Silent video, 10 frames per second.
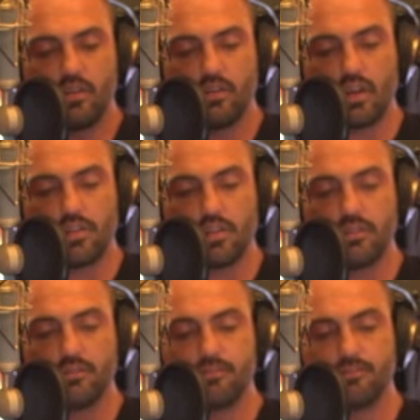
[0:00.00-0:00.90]
Nothing.
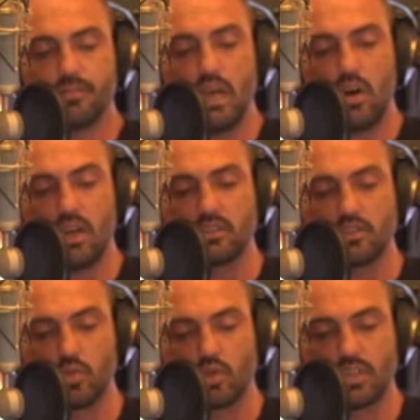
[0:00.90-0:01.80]
Now it has
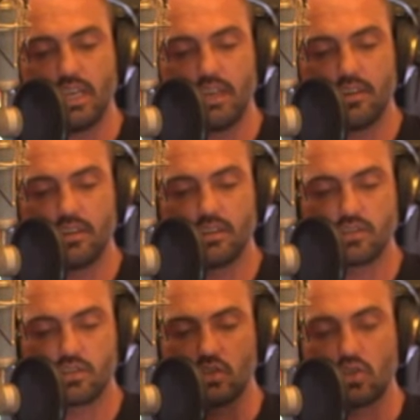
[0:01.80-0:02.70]
its worst day.
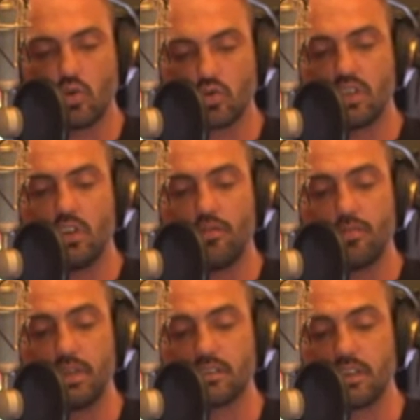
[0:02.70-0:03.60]
This is a total sell-off
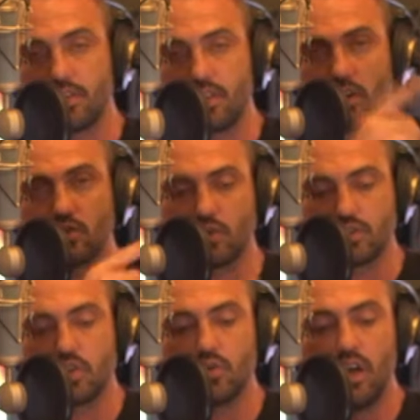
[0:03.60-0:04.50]
because everything else was
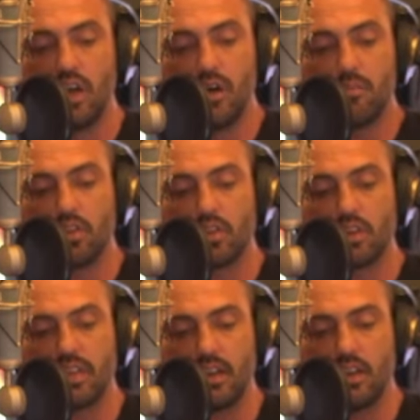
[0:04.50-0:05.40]
too. But look
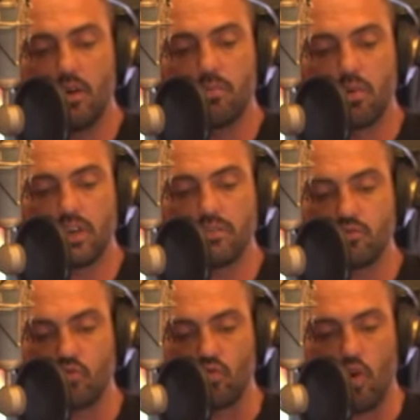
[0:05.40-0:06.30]
at that. Broke
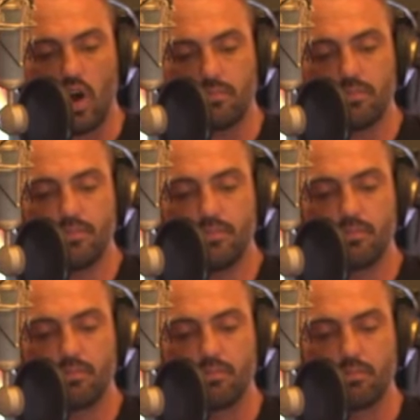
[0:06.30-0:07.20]
it, drop.
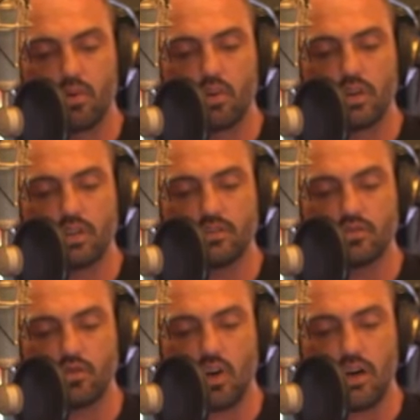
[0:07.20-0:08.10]
Broke it,
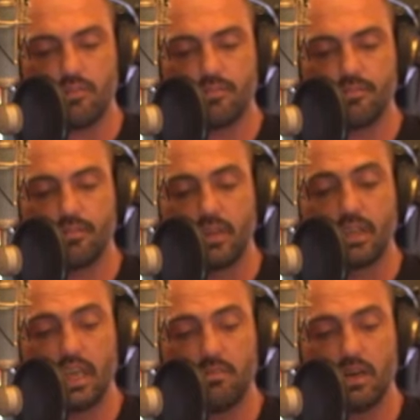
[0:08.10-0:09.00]
drop.
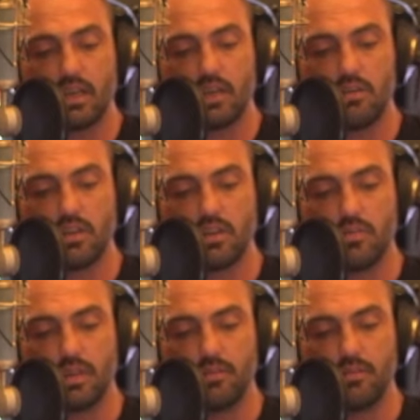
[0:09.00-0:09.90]
It came back up a little
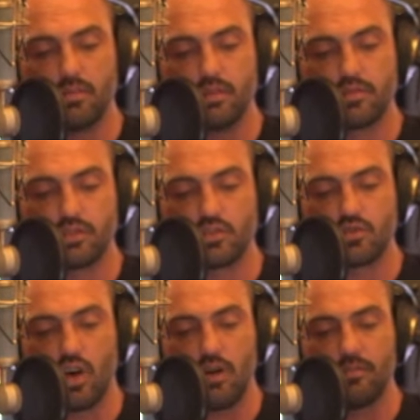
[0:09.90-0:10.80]
bit, but it was
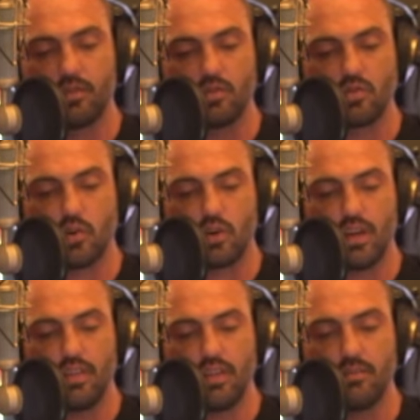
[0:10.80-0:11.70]
drop for the most part.
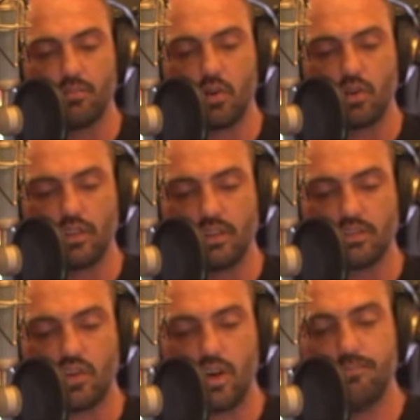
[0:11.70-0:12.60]
And then broke it,
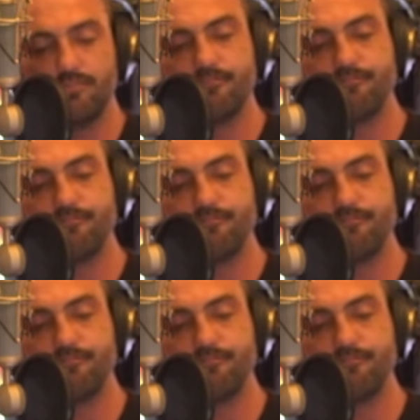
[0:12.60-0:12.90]
then drop.